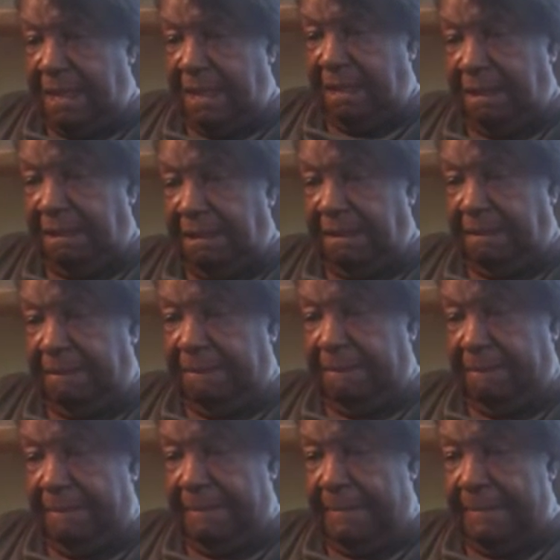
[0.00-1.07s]

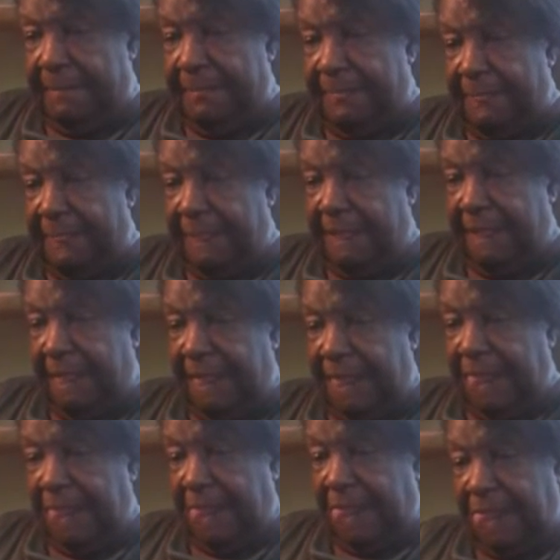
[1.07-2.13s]
before we were so
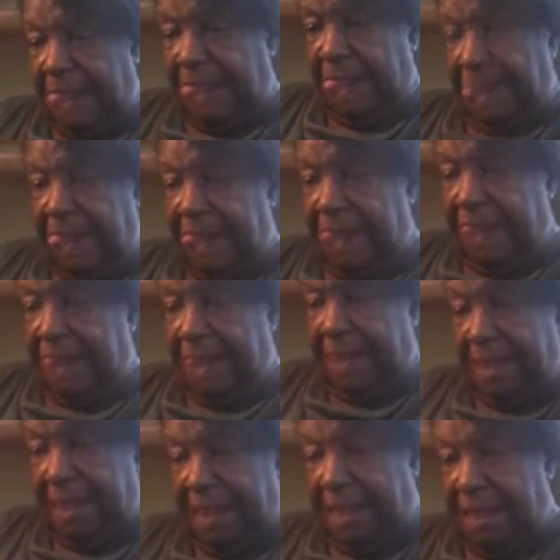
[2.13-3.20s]
rudely
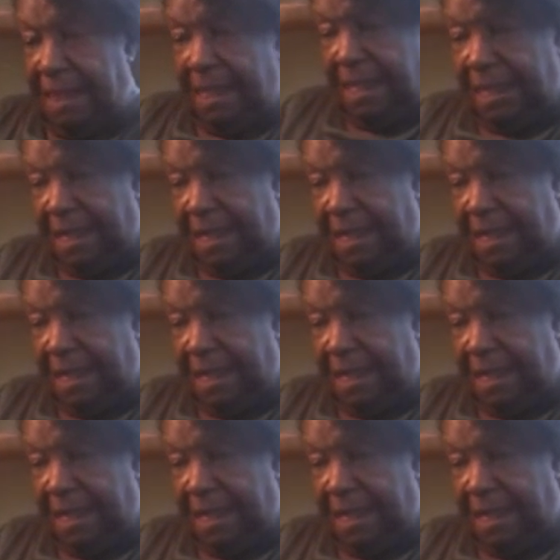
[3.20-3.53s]
interrupted.